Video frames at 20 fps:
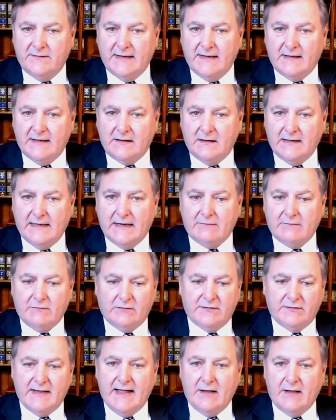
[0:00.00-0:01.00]

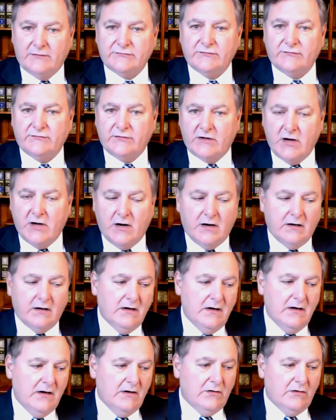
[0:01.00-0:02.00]
collateral, the house or the car
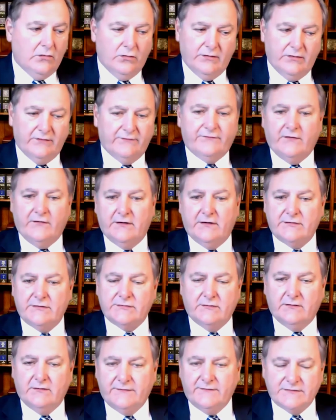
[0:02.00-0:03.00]
or the
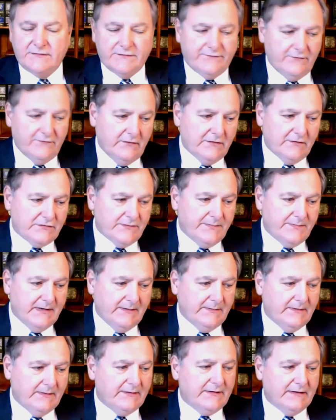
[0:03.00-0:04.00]
furniture, if it's a furniture
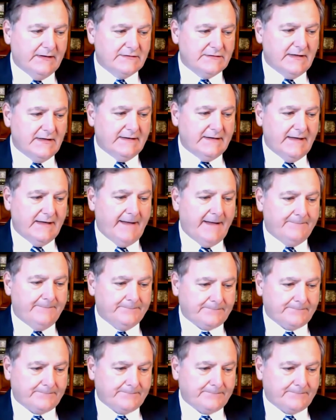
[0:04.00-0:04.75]
payment, things like that.